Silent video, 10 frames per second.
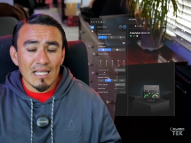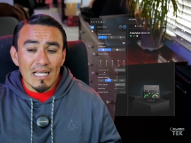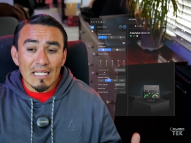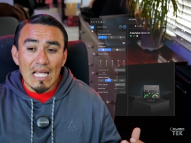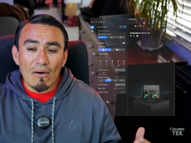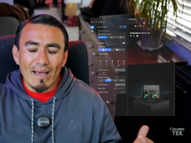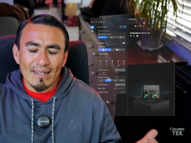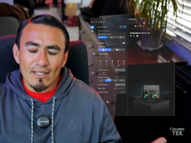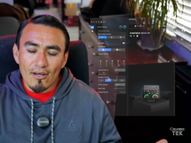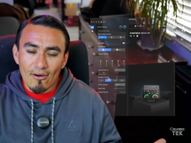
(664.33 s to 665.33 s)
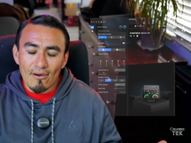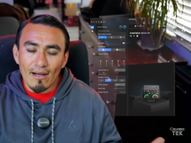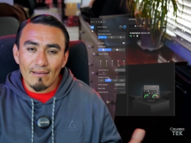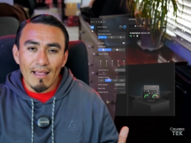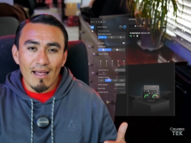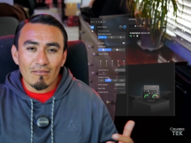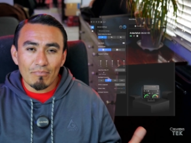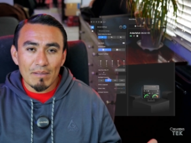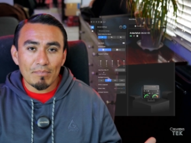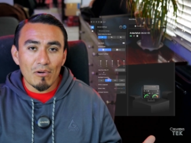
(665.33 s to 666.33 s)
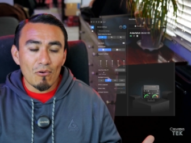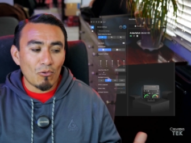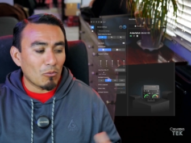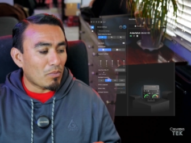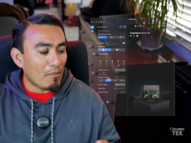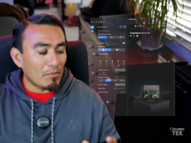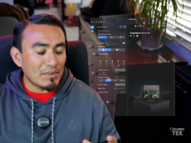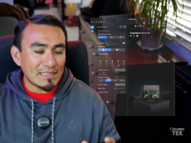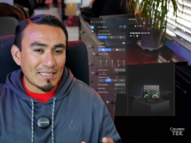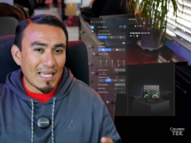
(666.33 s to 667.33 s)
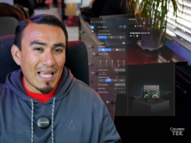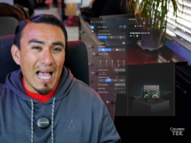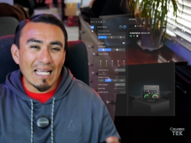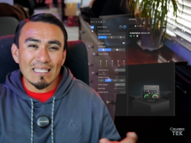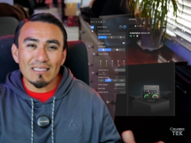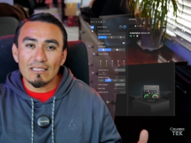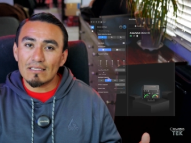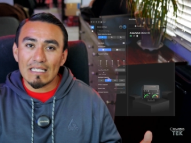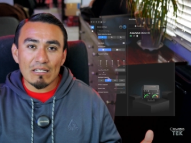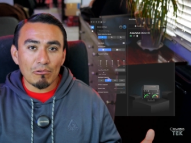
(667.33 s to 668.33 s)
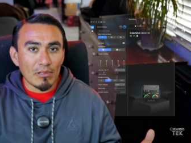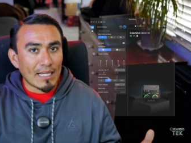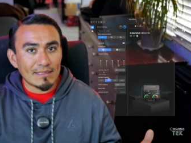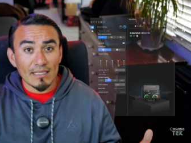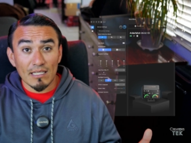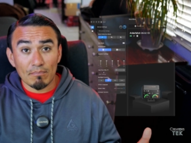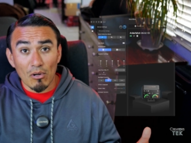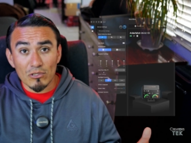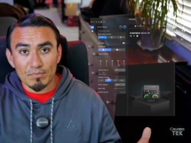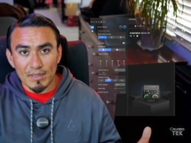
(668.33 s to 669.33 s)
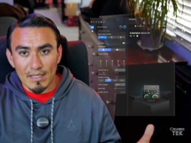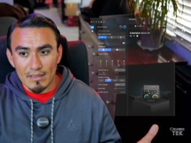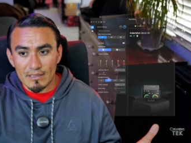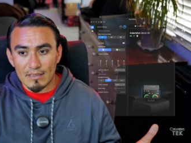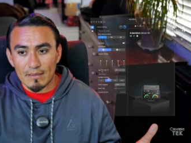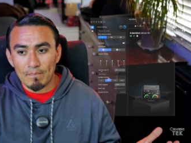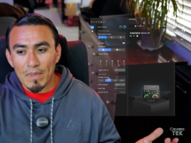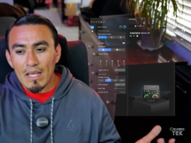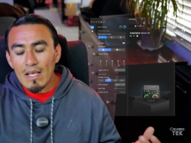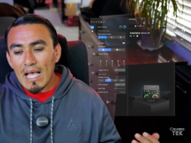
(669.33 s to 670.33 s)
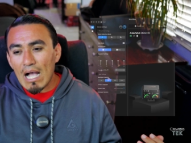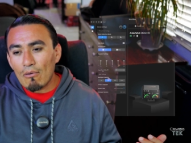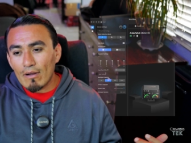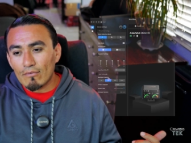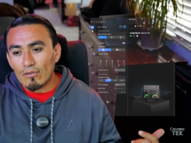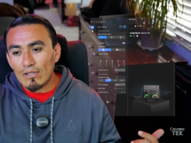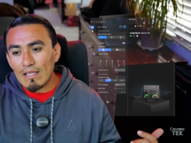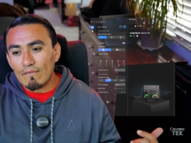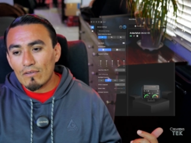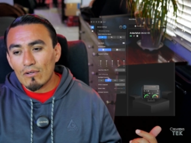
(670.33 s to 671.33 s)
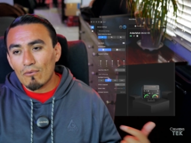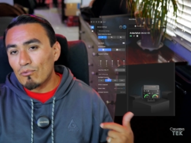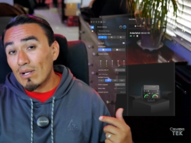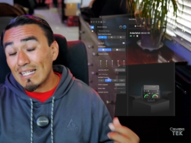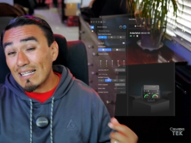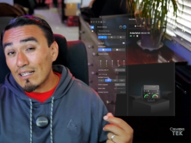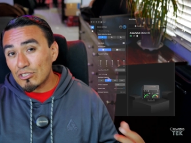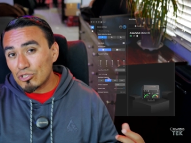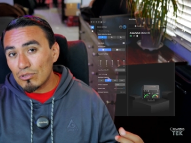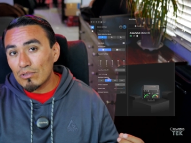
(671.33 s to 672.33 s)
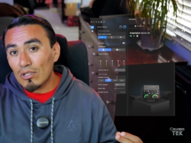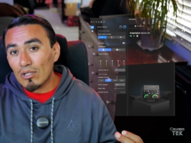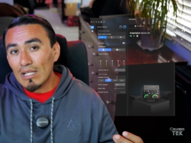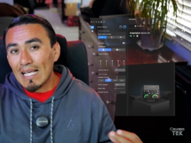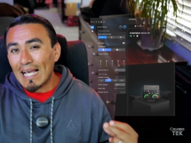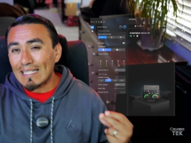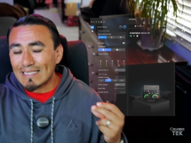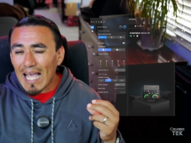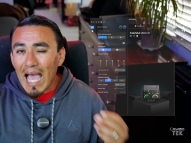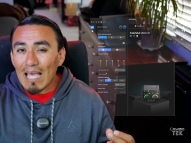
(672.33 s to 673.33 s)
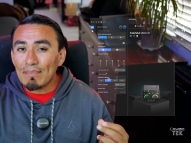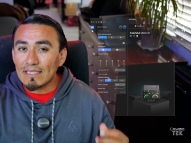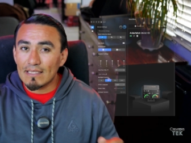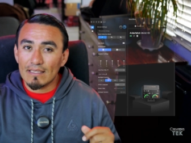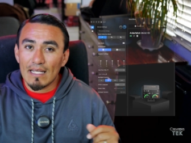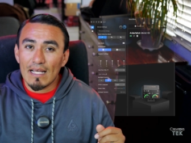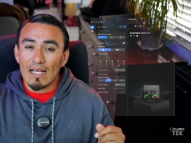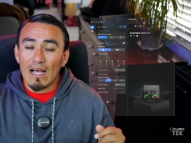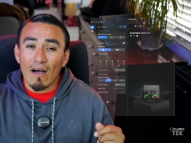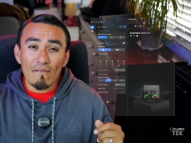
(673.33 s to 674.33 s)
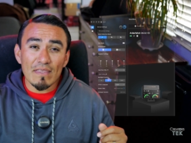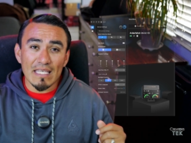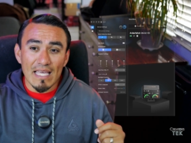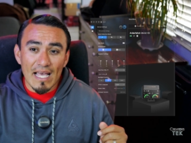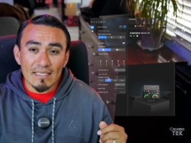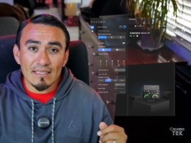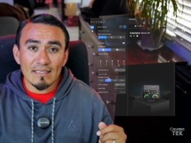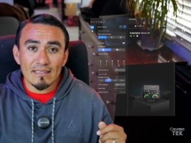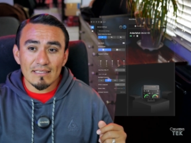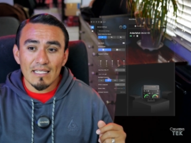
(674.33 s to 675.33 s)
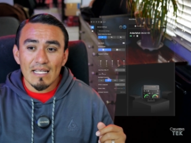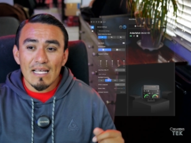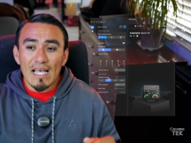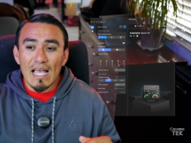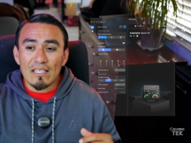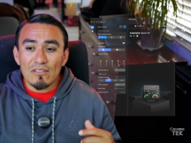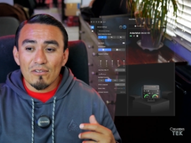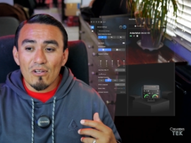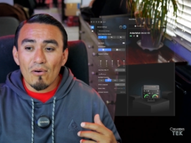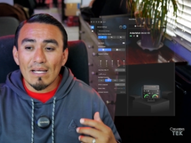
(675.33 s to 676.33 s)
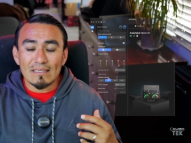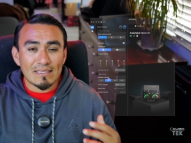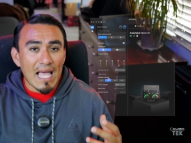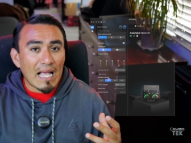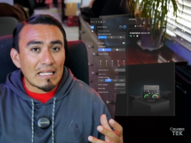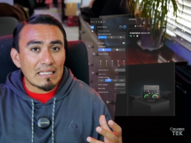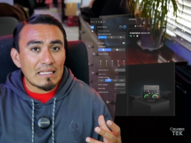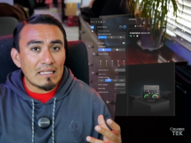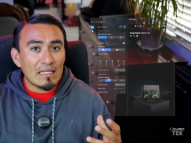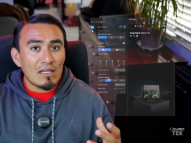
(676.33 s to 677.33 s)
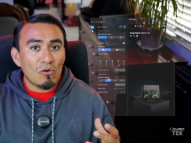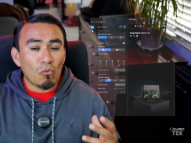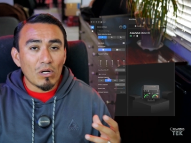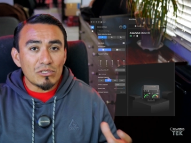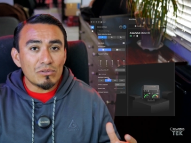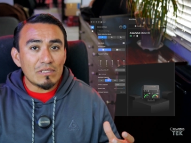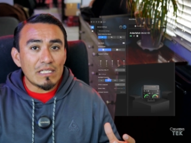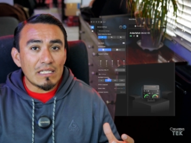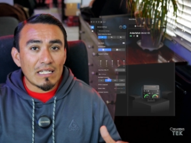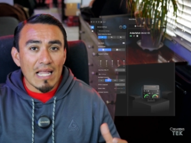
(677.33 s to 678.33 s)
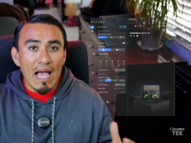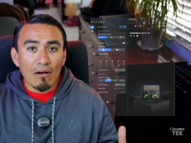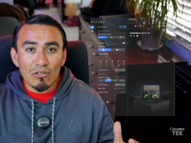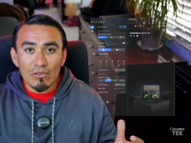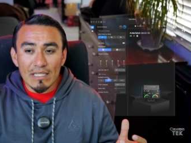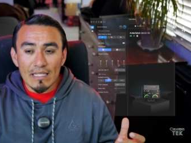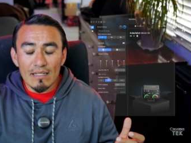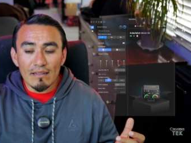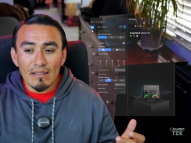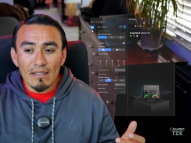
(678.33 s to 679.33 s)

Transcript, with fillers: Now I know a lot of people will probably say I can just equalize it in post-production. However, if you're a run and gun shooter and time is a, uh, of the essence and you know exactly what you need and how you need it,